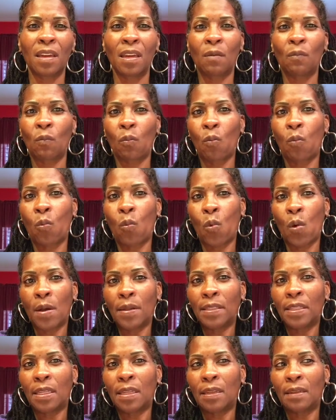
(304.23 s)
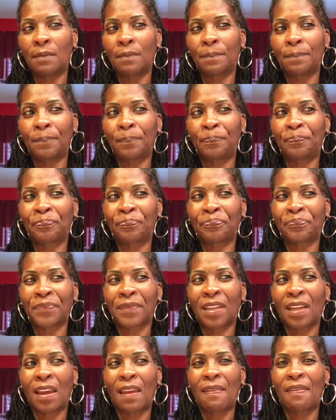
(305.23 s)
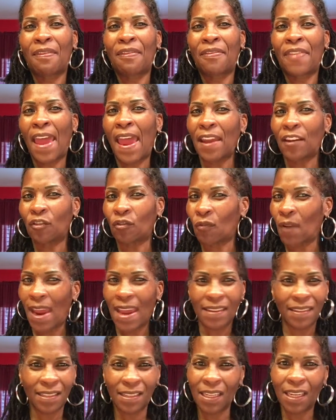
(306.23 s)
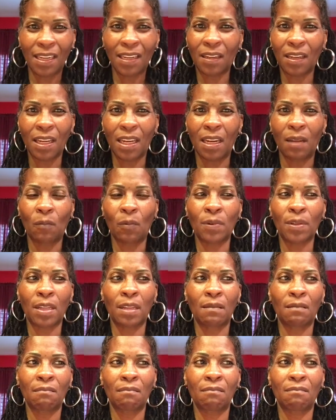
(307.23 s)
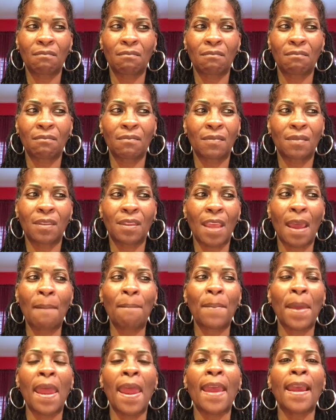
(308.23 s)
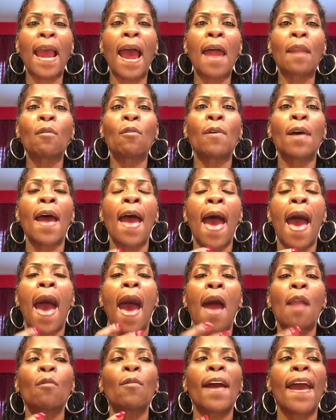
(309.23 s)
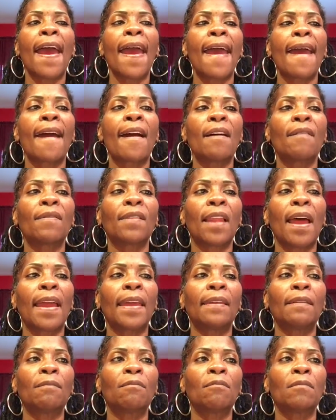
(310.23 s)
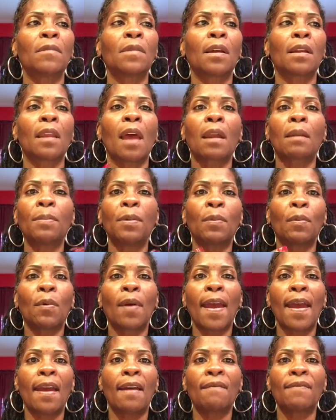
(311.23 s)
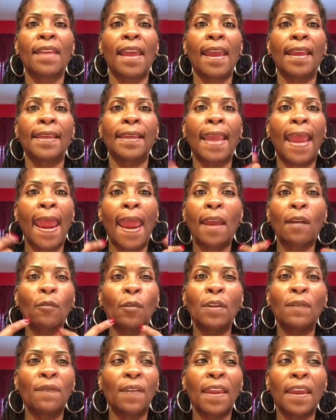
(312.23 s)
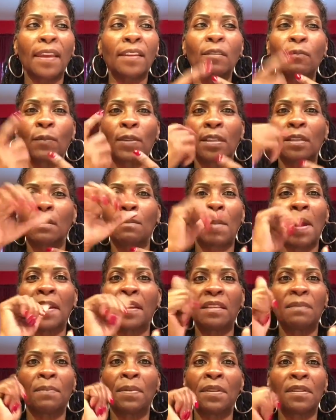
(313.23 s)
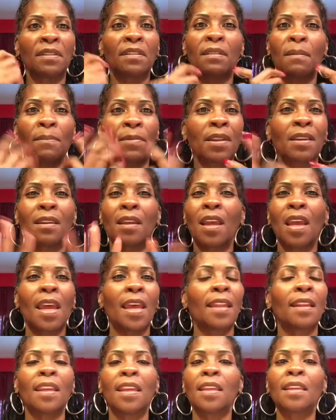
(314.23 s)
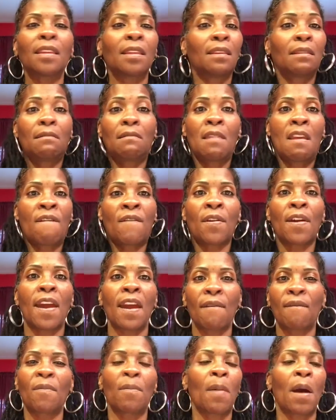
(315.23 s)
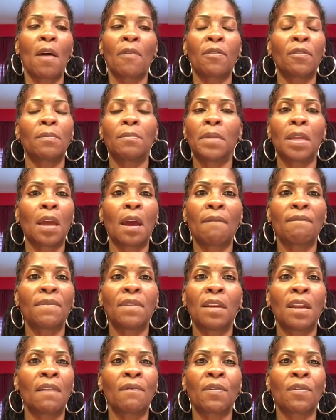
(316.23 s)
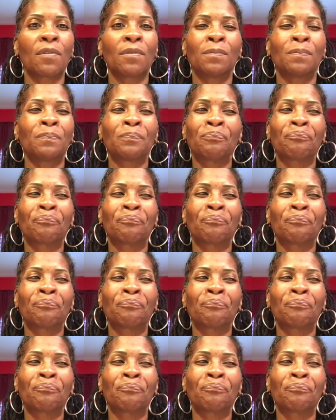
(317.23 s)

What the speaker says: it wasn't that drastic, and it wasn't that bad. I don't have like a lot of people have that gag reflex when somebody's putting something. It never have bothered me. I've never